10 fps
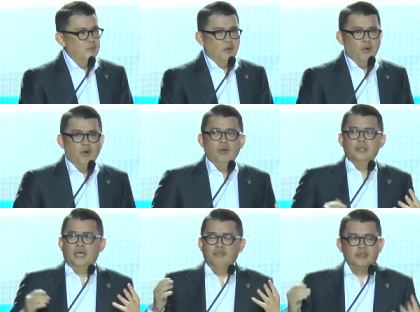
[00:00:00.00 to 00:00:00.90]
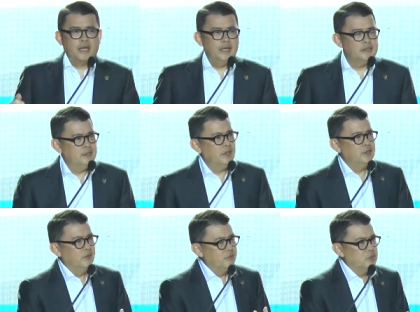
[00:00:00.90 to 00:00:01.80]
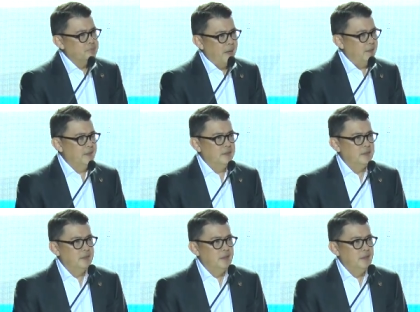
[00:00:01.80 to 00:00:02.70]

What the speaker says: from all the advertising that you have to spend,